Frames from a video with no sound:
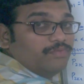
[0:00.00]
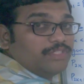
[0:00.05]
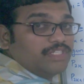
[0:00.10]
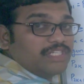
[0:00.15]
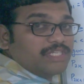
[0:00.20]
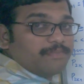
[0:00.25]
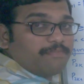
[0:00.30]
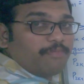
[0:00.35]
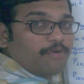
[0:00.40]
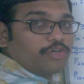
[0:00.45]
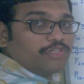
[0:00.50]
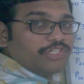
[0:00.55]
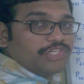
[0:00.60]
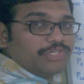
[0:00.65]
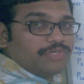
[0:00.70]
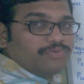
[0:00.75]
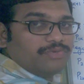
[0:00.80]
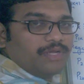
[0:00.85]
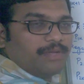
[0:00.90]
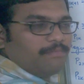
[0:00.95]
which is a
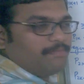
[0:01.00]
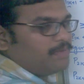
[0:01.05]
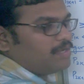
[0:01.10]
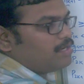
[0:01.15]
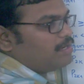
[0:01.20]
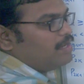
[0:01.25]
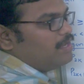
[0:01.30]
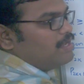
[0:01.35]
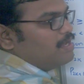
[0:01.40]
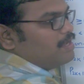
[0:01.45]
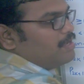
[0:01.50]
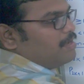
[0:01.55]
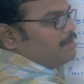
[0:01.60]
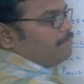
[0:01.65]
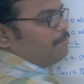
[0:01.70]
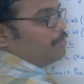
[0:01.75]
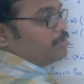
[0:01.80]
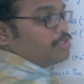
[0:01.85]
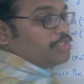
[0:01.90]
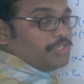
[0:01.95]
positive
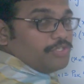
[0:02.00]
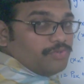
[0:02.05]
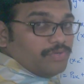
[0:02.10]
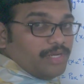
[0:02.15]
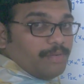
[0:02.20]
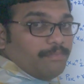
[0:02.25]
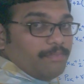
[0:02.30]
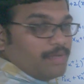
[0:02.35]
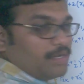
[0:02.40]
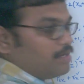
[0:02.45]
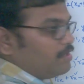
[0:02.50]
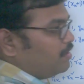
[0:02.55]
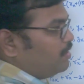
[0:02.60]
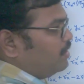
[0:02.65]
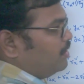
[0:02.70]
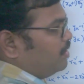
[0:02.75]
number.